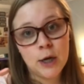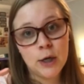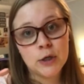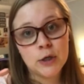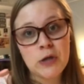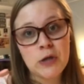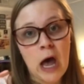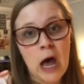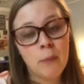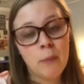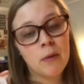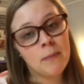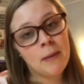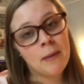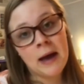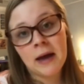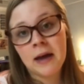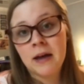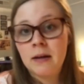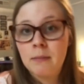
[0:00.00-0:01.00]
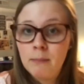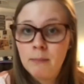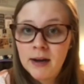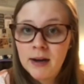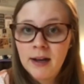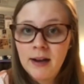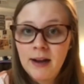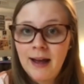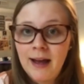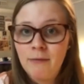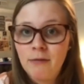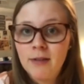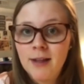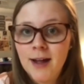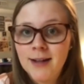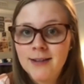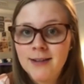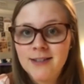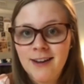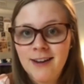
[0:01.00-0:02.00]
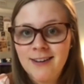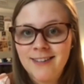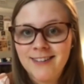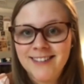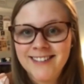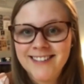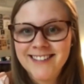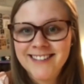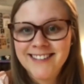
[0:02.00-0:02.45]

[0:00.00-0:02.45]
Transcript: so I'll be back in a minute after that's done.